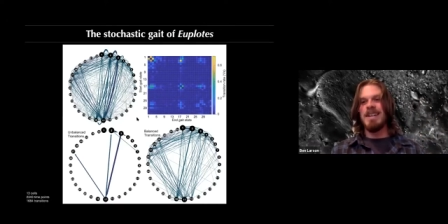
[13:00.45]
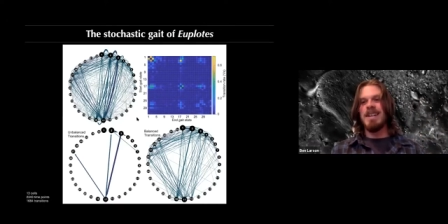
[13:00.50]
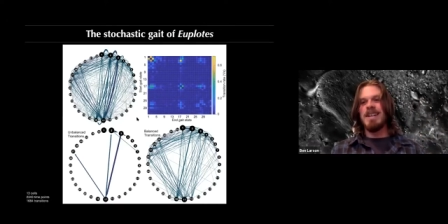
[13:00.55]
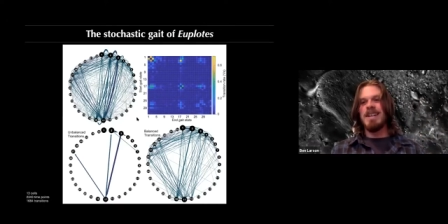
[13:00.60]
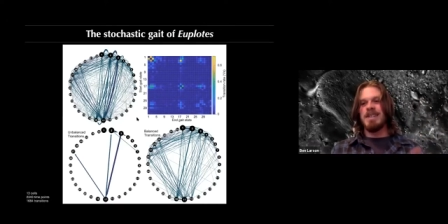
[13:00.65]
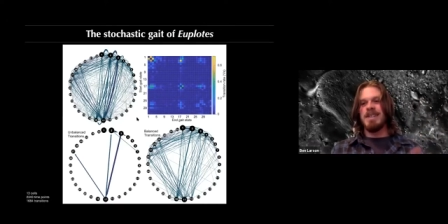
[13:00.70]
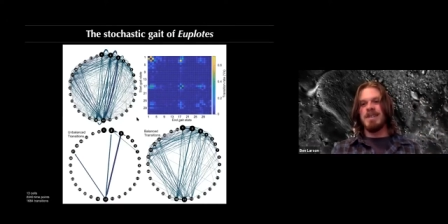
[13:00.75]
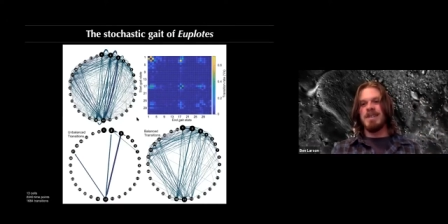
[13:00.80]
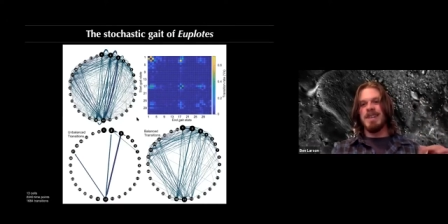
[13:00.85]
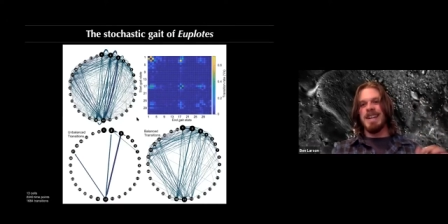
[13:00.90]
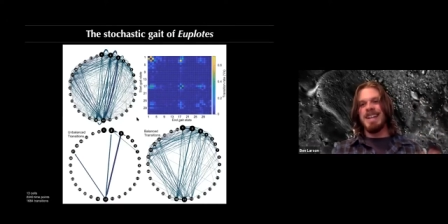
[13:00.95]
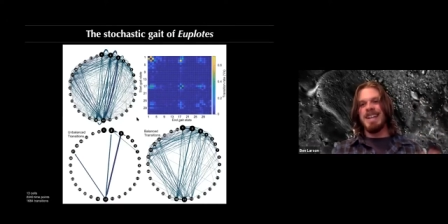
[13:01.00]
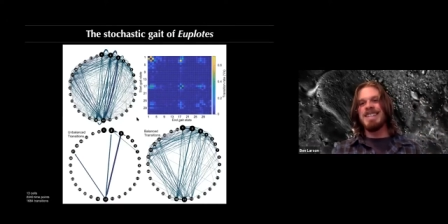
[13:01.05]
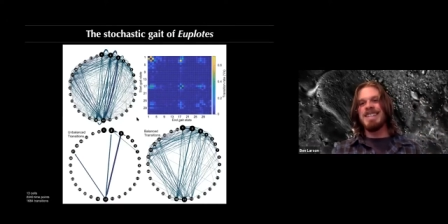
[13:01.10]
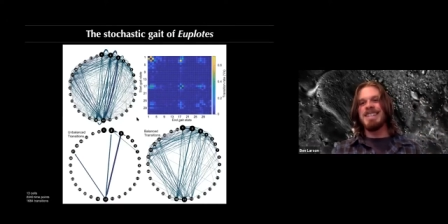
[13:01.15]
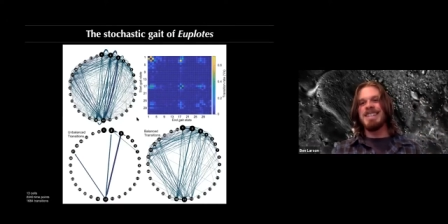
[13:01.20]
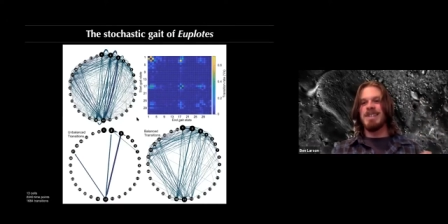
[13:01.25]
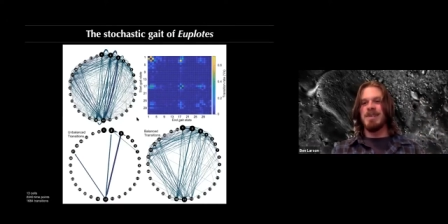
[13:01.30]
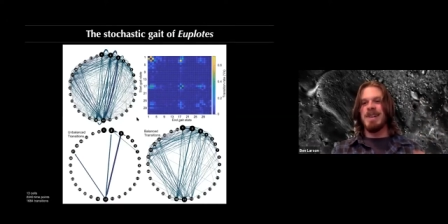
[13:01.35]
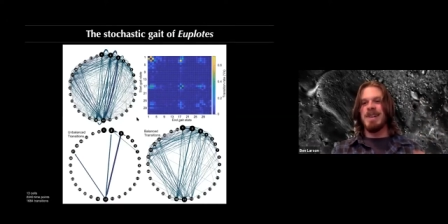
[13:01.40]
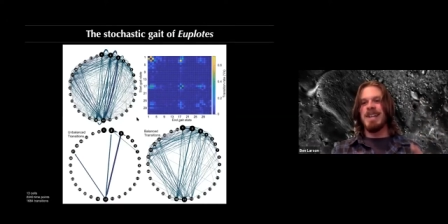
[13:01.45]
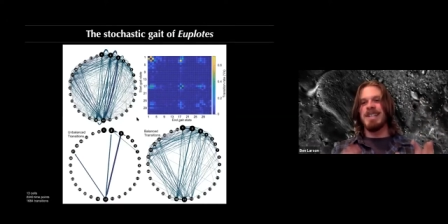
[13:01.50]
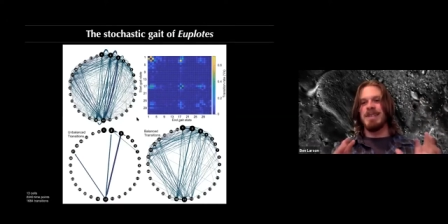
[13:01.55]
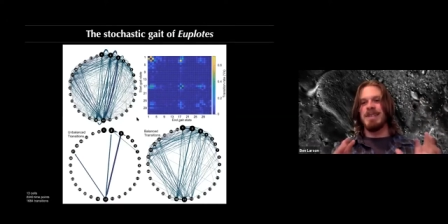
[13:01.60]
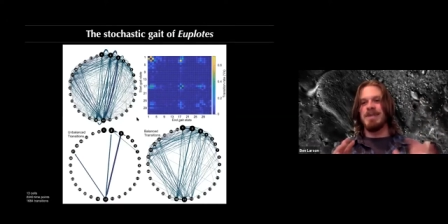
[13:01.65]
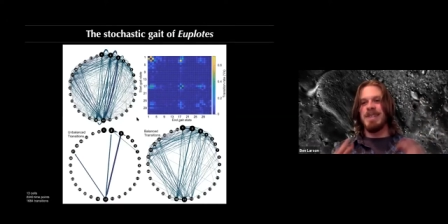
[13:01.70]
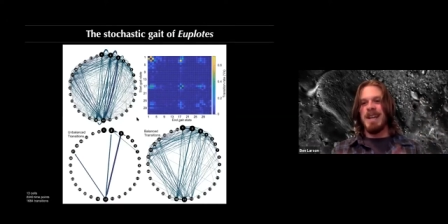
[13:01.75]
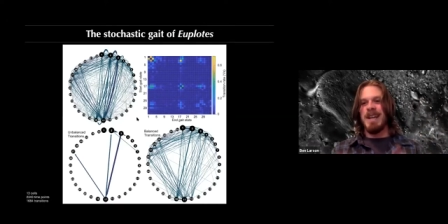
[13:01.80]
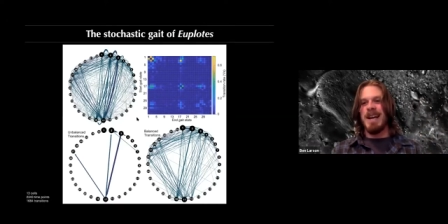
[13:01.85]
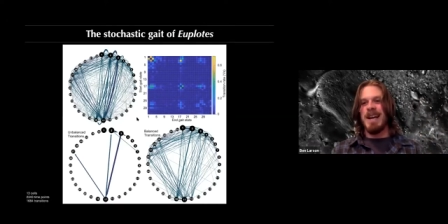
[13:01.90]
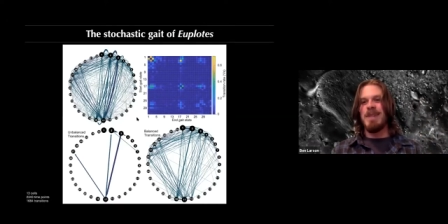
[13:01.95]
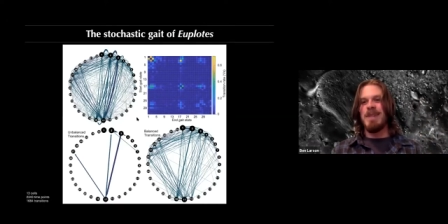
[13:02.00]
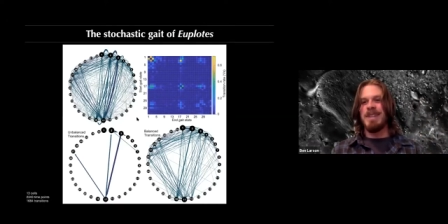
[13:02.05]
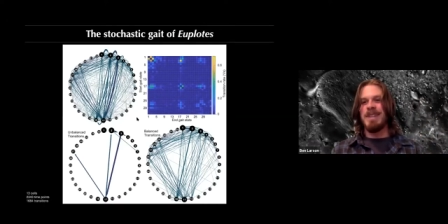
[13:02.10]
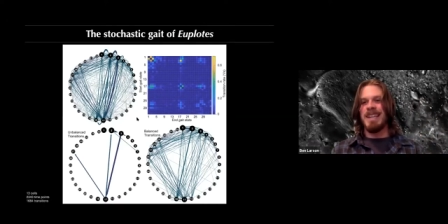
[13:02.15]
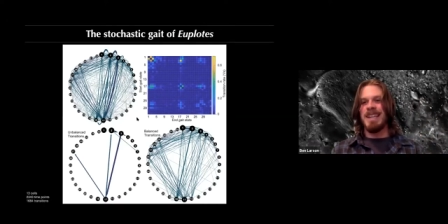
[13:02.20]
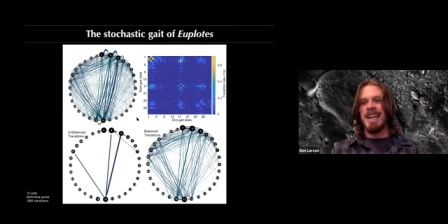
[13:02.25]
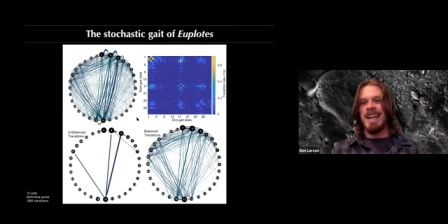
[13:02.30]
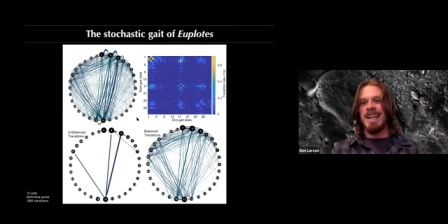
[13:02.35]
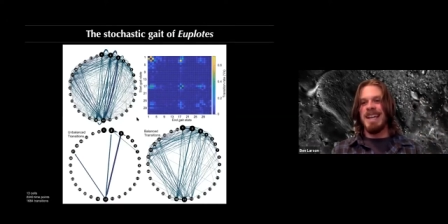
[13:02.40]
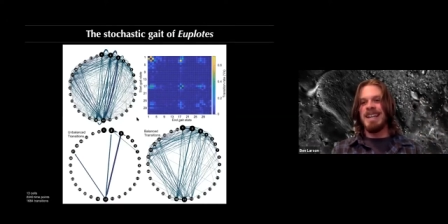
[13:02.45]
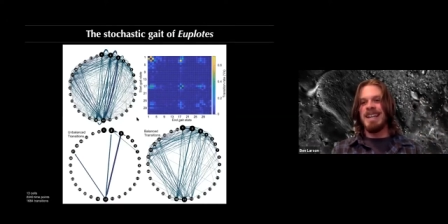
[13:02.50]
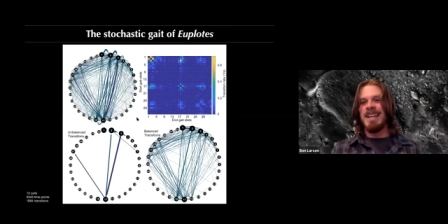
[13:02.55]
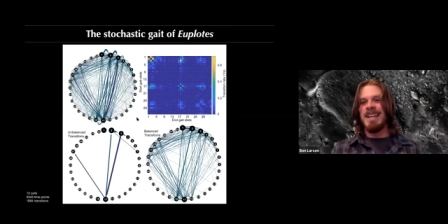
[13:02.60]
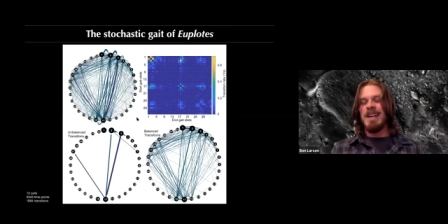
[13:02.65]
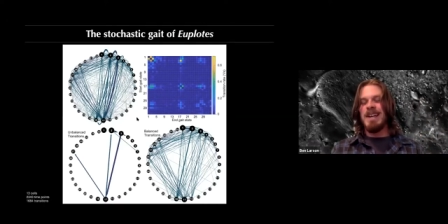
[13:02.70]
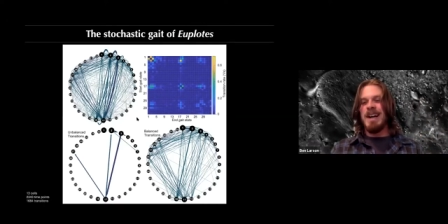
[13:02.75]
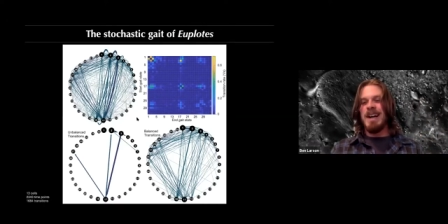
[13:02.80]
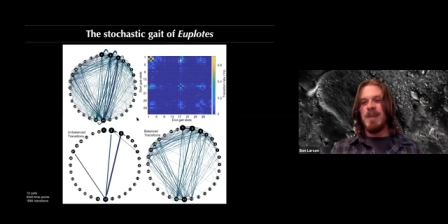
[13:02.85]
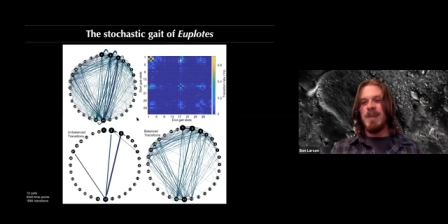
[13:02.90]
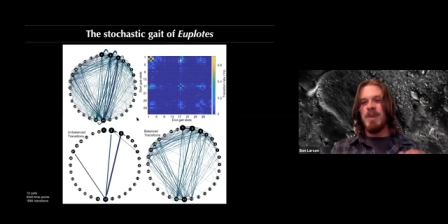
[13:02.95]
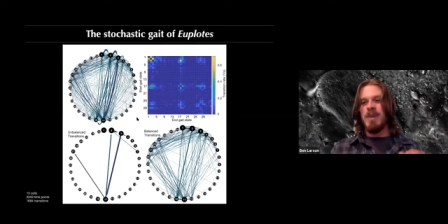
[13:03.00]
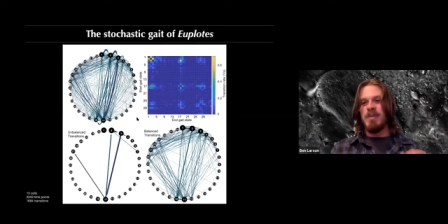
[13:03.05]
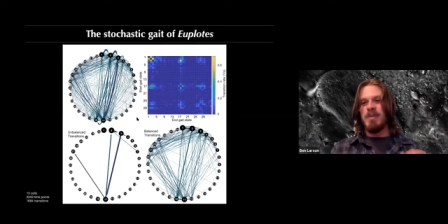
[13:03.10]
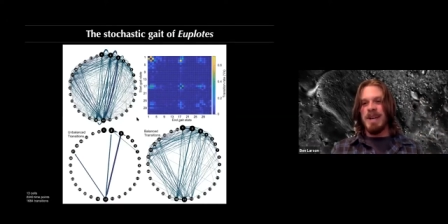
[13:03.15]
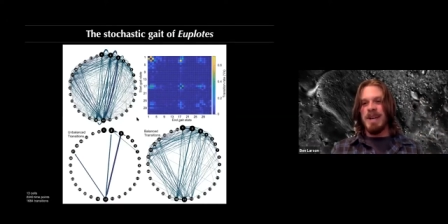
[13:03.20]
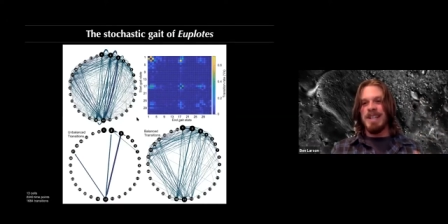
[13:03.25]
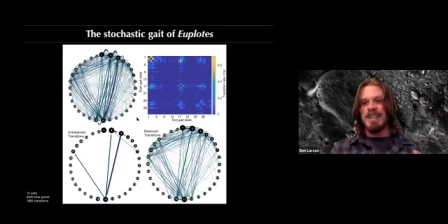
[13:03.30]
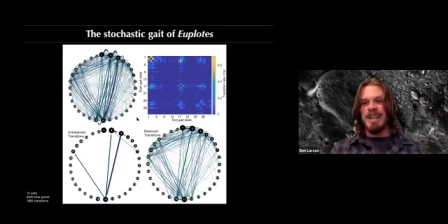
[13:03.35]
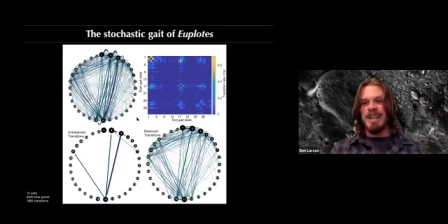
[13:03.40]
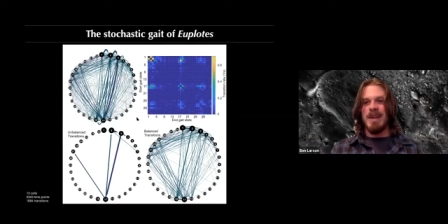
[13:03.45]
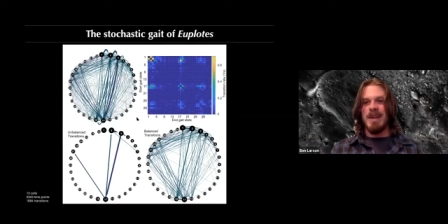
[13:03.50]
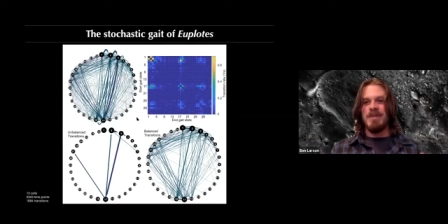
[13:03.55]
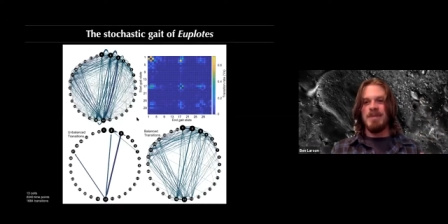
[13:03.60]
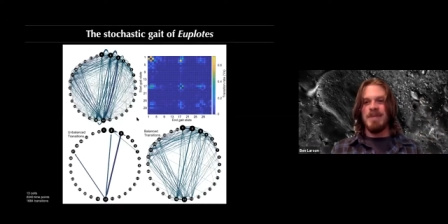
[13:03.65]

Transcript: So there is a direction of time in the gait. Um, we break time uh,